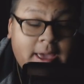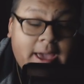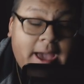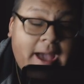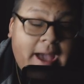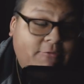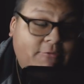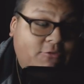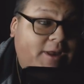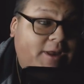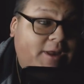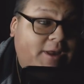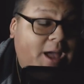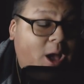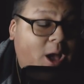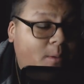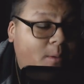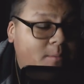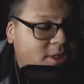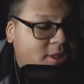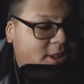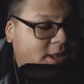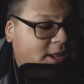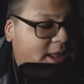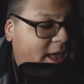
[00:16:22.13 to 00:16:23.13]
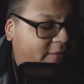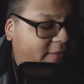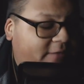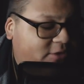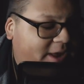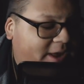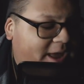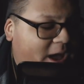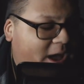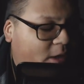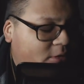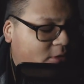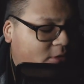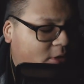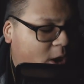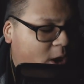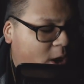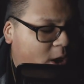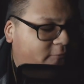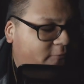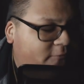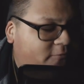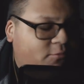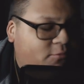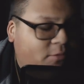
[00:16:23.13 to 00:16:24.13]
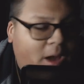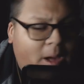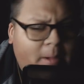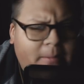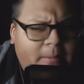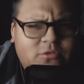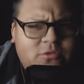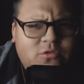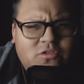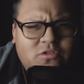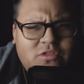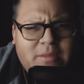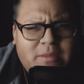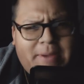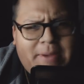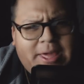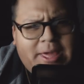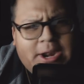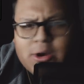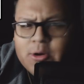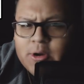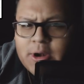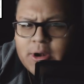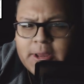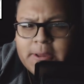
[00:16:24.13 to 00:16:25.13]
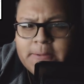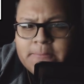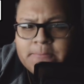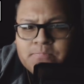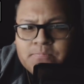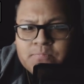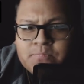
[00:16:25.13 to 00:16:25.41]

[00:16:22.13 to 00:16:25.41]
After how long of Rollins using the pedigree?